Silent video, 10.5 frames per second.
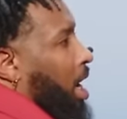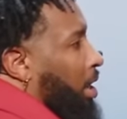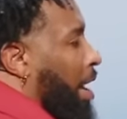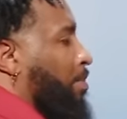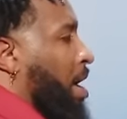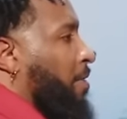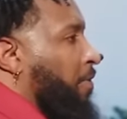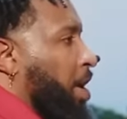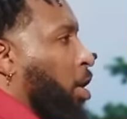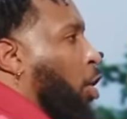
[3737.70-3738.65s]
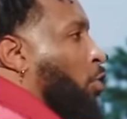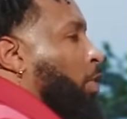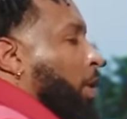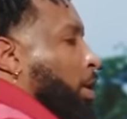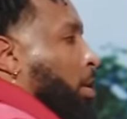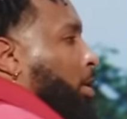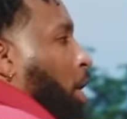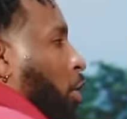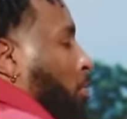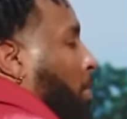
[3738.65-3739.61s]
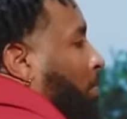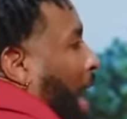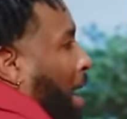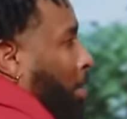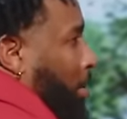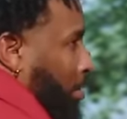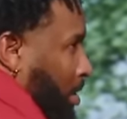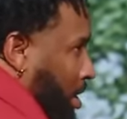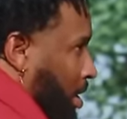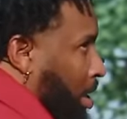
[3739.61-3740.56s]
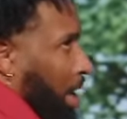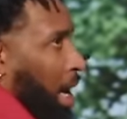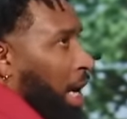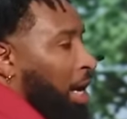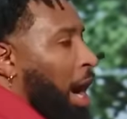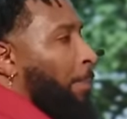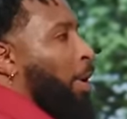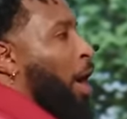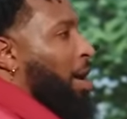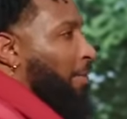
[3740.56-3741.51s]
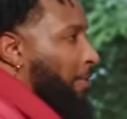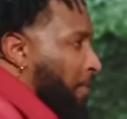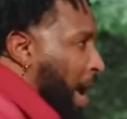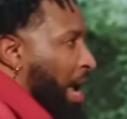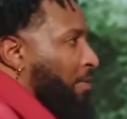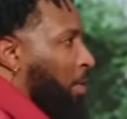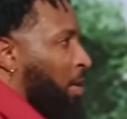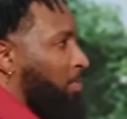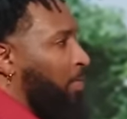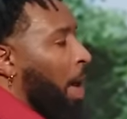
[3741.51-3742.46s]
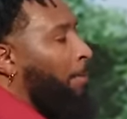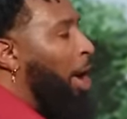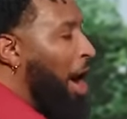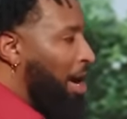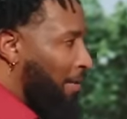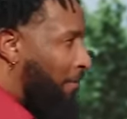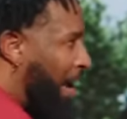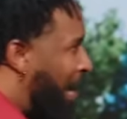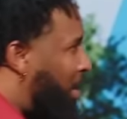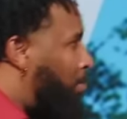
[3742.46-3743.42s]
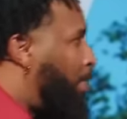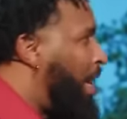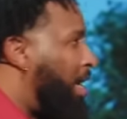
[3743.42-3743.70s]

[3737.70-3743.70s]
They may feel overlooked or overvalued. God, part of favor is part of faith is being